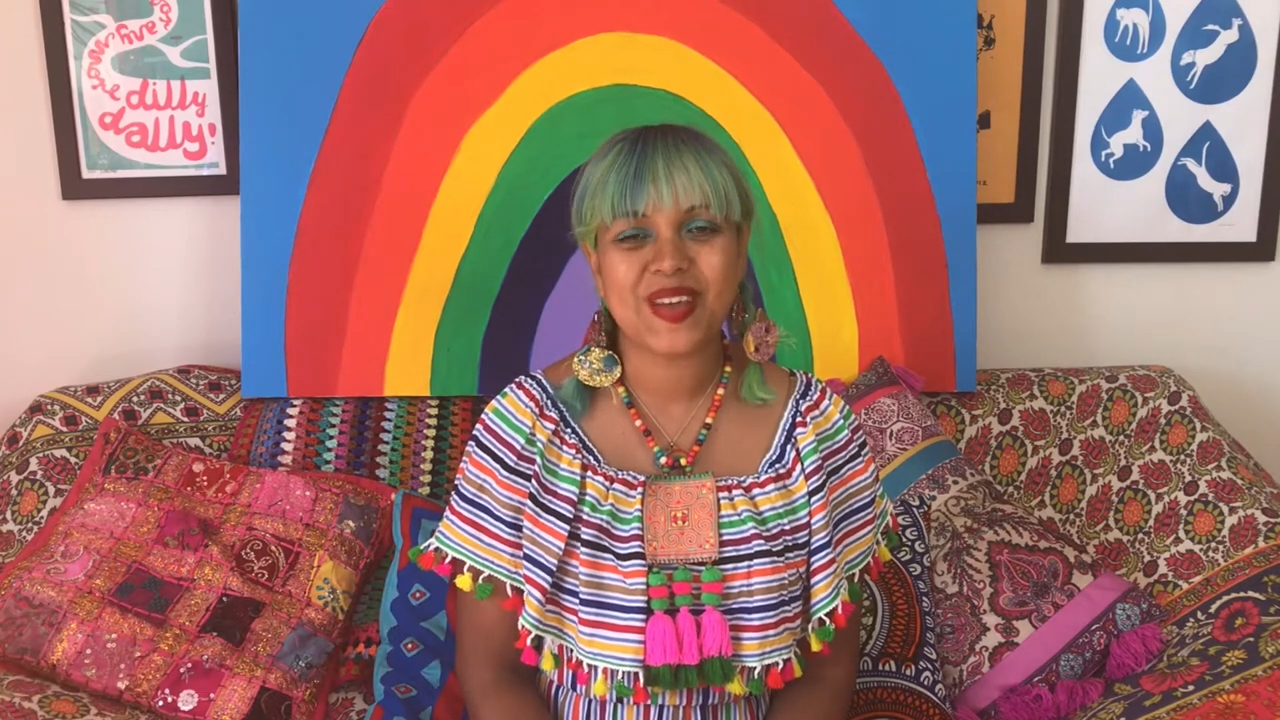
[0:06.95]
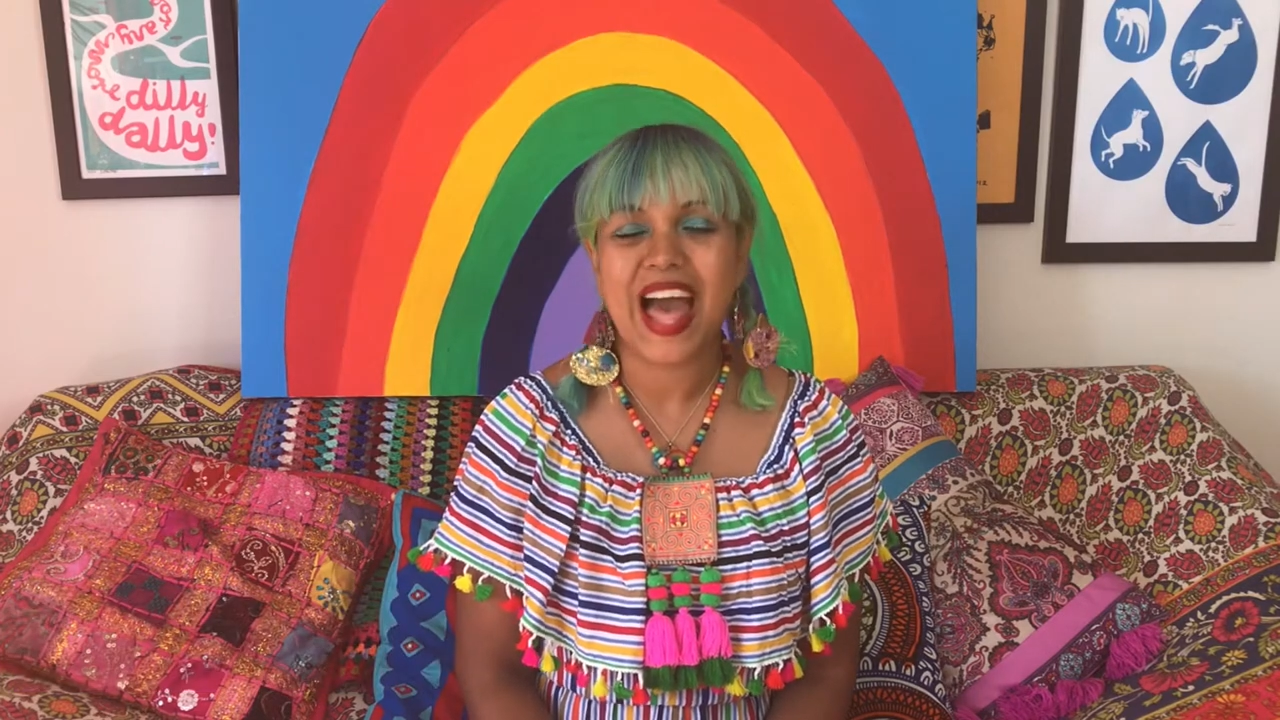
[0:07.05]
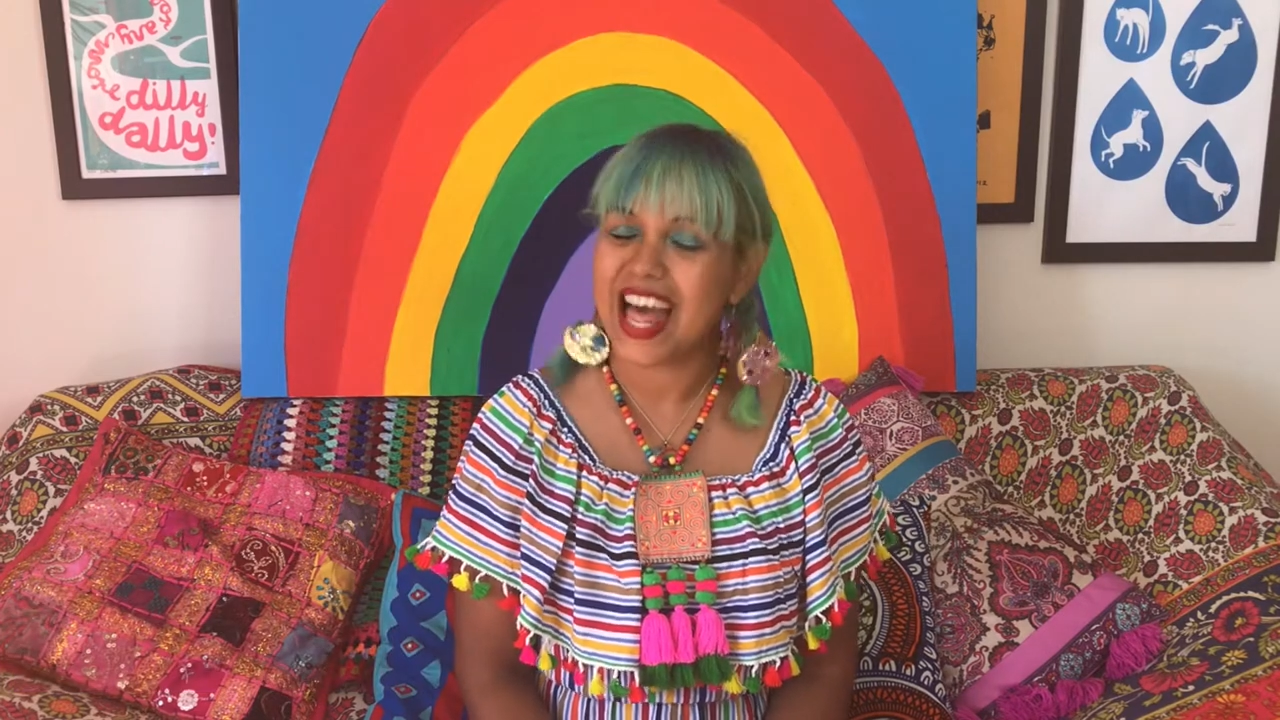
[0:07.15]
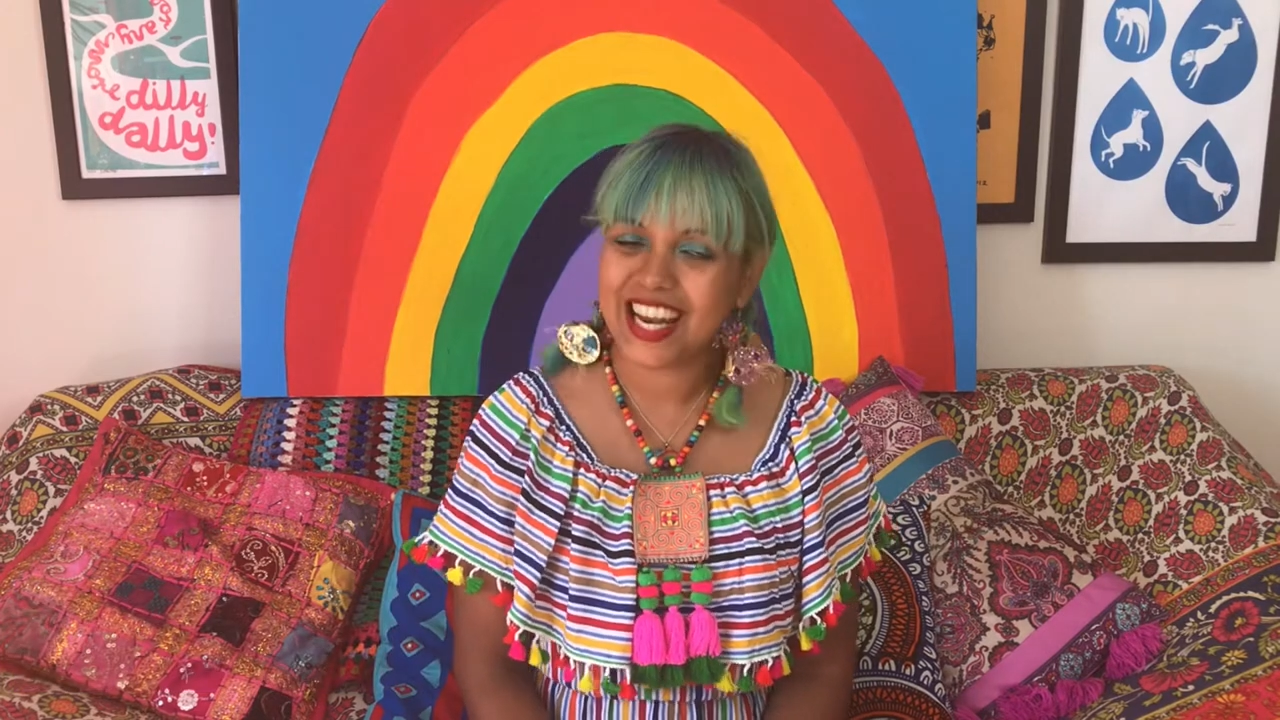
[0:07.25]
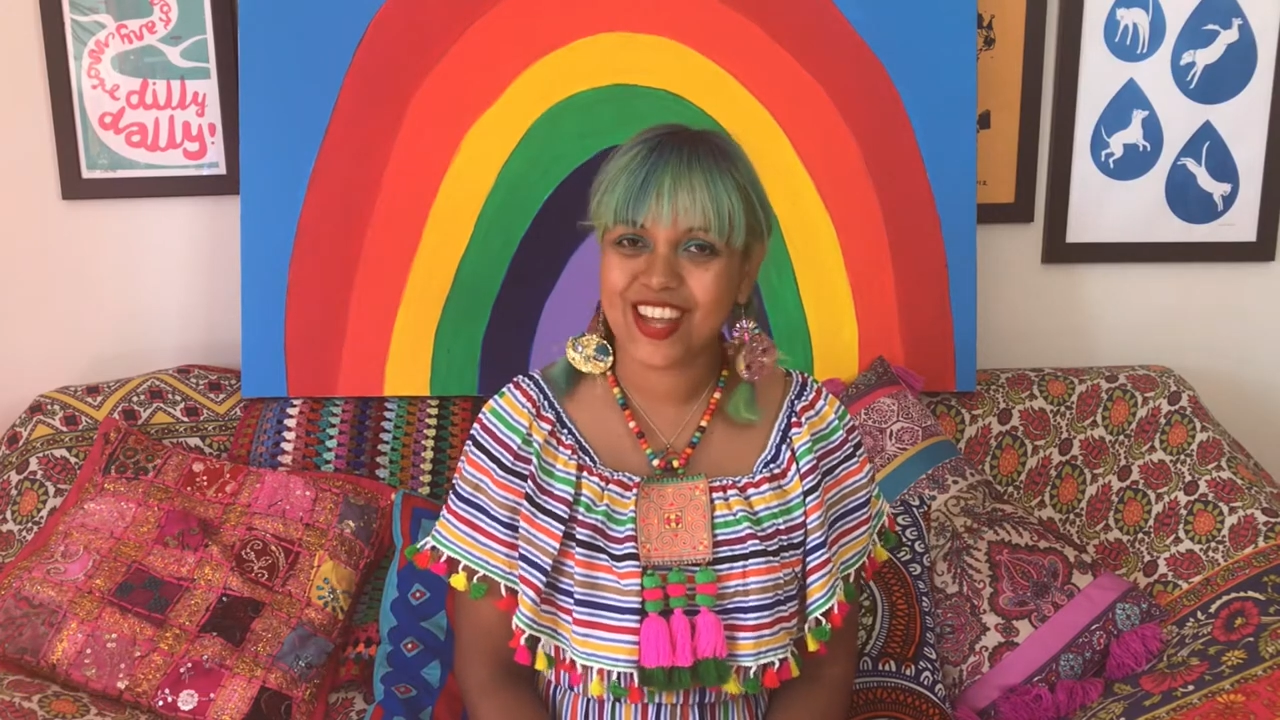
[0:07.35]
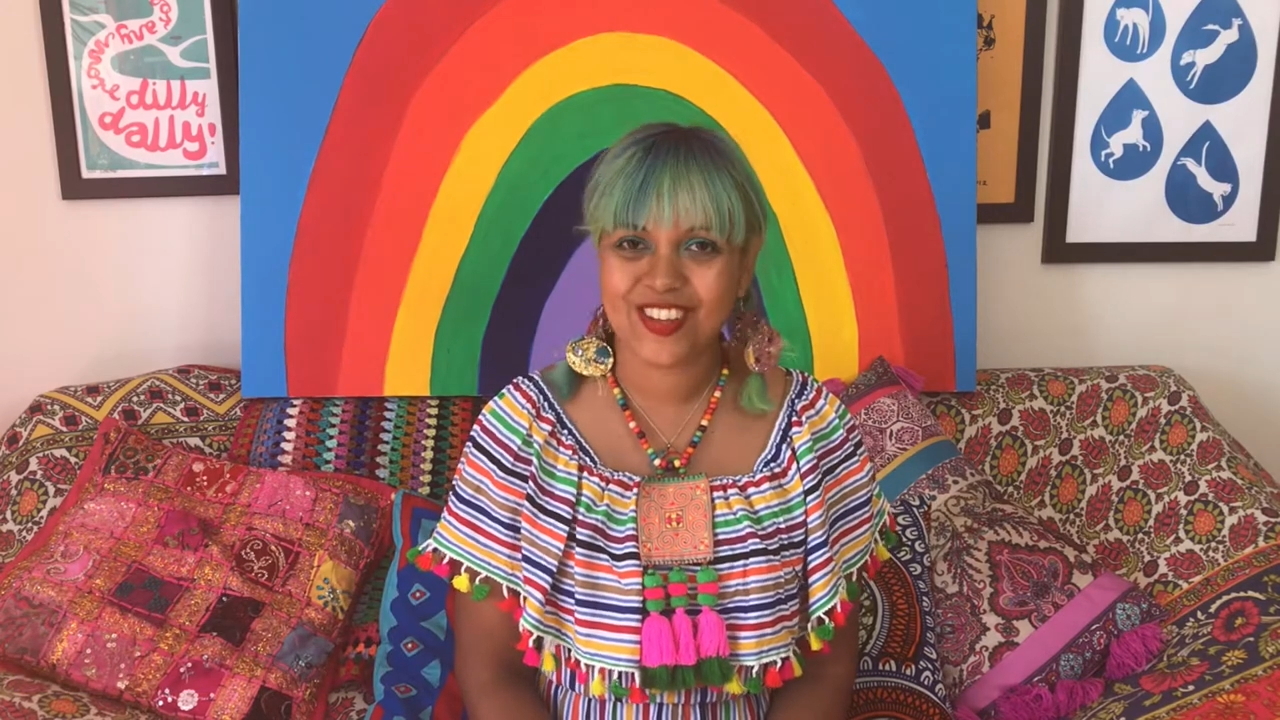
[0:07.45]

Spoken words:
Hello